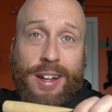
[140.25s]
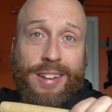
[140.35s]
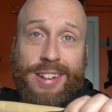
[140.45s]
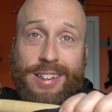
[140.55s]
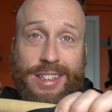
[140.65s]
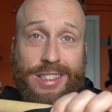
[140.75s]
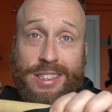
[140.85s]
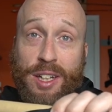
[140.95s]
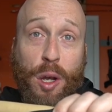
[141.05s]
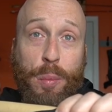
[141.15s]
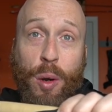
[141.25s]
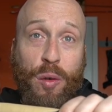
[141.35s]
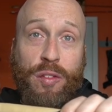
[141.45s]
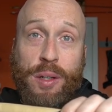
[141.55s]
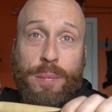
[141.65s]
I think this is like a
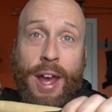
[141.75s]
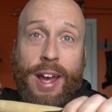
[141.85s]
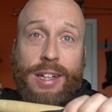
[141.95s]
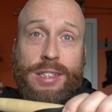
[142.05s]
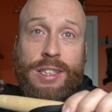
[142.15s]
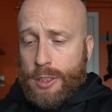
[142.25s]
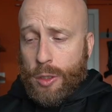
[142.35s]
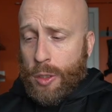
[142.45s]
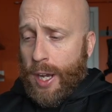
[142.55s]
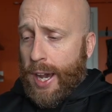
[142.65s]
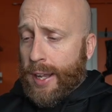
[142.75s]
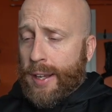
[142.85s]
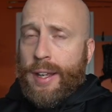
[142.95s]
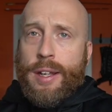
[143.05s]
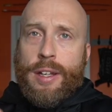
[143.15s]
perfect match. So you got,
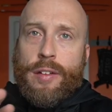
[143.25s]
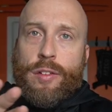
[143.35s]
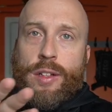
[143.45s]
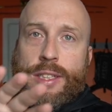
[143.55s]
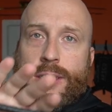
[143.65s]
if you can